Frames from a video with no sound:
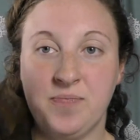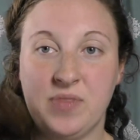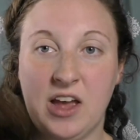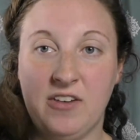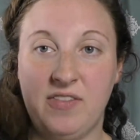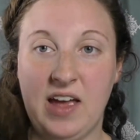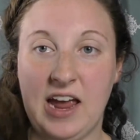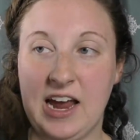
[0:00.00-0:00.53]

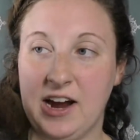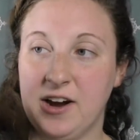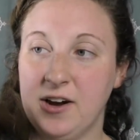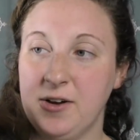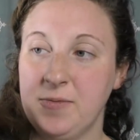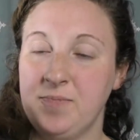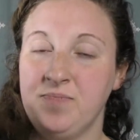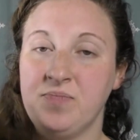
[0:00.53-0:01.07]
of
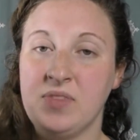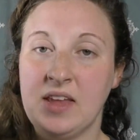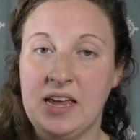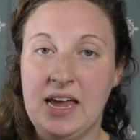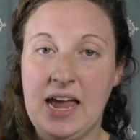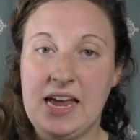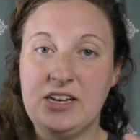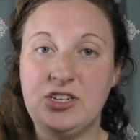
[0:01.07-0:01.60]
hair
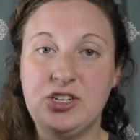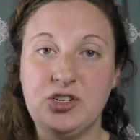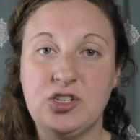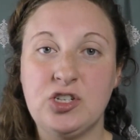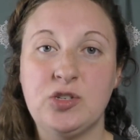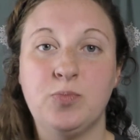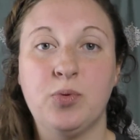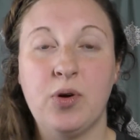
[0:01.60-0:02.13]
and to
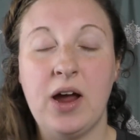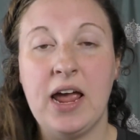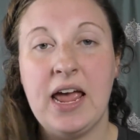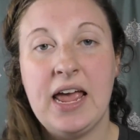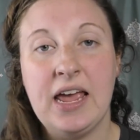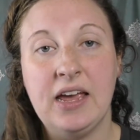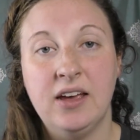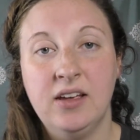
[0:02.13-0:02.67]

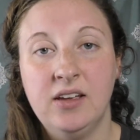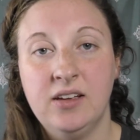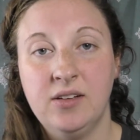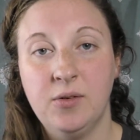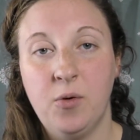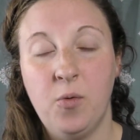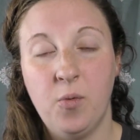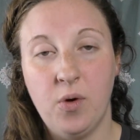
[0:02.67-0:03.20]
spray
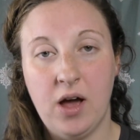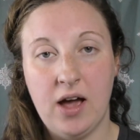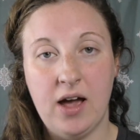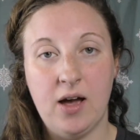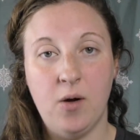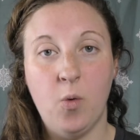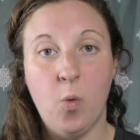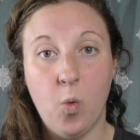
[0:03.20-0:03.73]

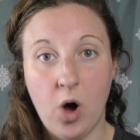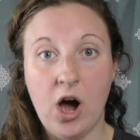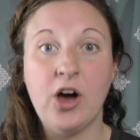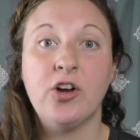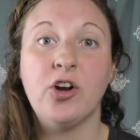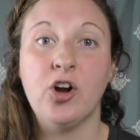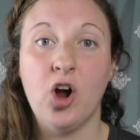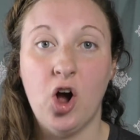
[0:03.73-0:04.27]

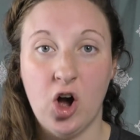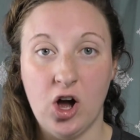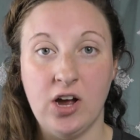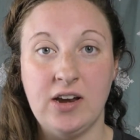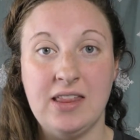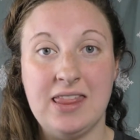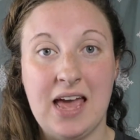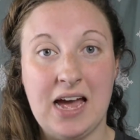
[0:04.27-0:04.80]
water
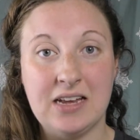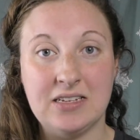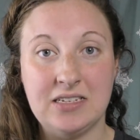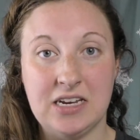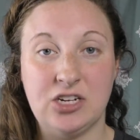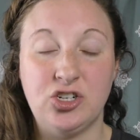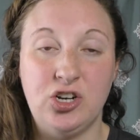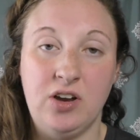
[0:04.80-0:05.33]
on that
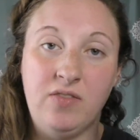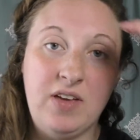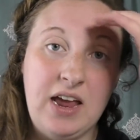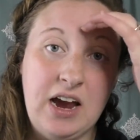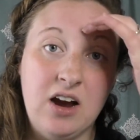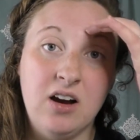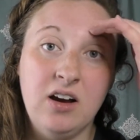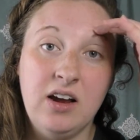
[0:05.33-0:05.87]
section of
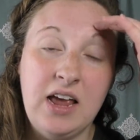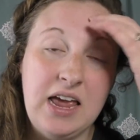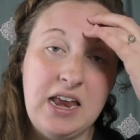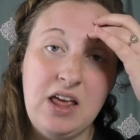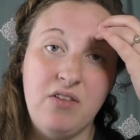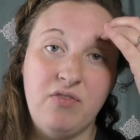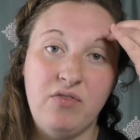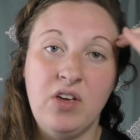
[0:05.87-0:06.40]
hair. And
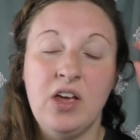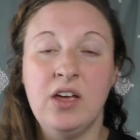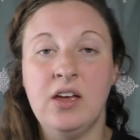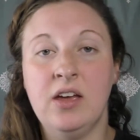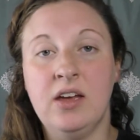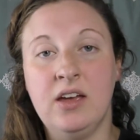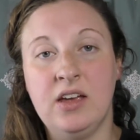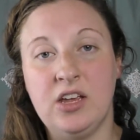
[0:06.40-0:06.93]
if
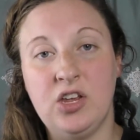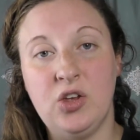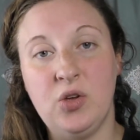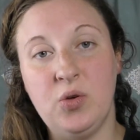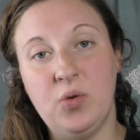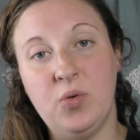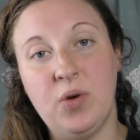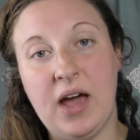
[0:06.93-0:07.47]

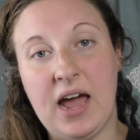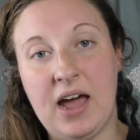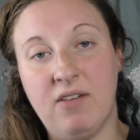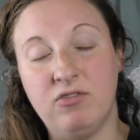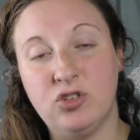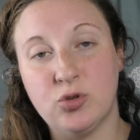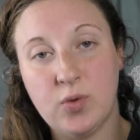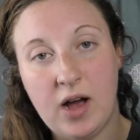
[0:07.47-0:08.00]
you
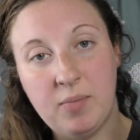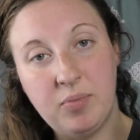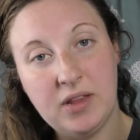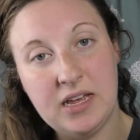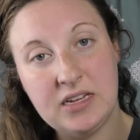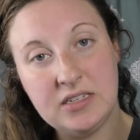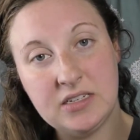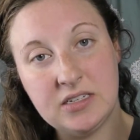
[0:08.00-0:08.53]
have
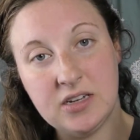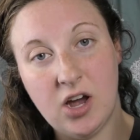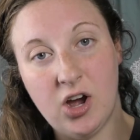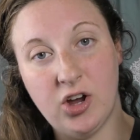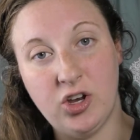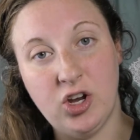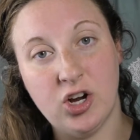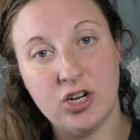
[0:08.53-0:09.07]
droplets
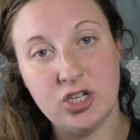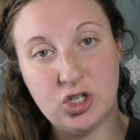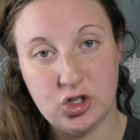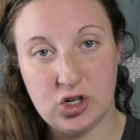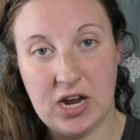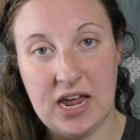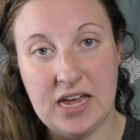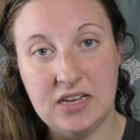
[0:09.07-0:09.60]
on your
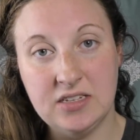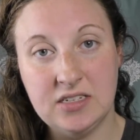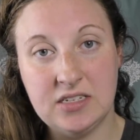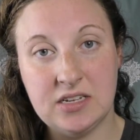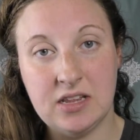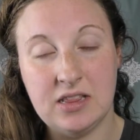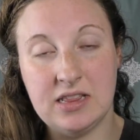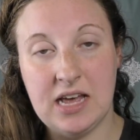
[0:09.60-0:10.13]

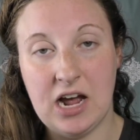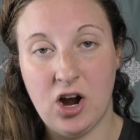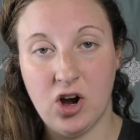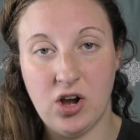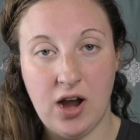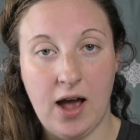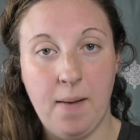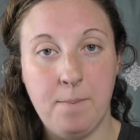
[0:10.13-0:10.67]
strands that
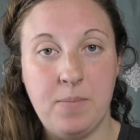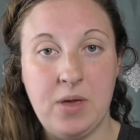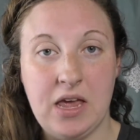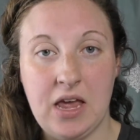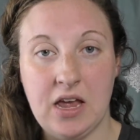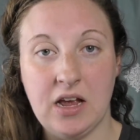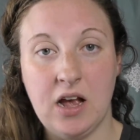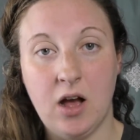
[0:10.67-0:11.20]
are not
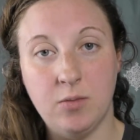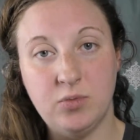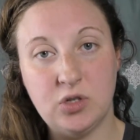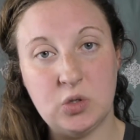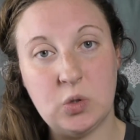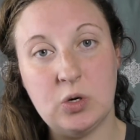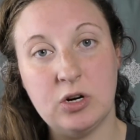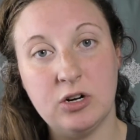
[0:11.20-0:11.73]
being
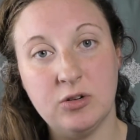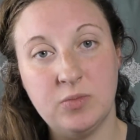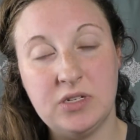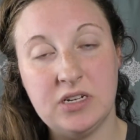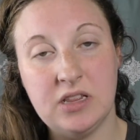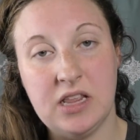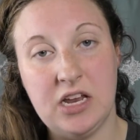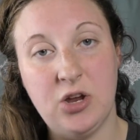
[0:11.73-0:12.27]

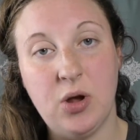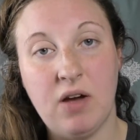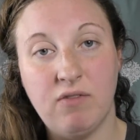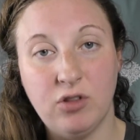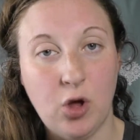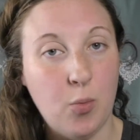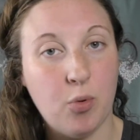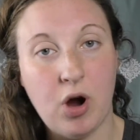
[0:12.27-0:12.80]
absorbed, then you have
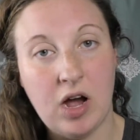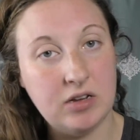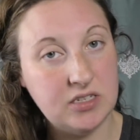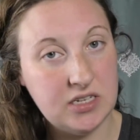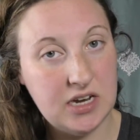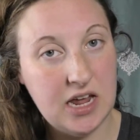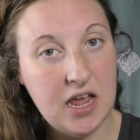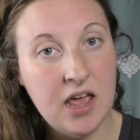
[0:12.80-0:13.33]
low
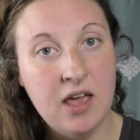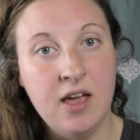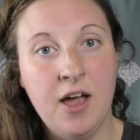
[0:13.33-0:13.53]
porosity.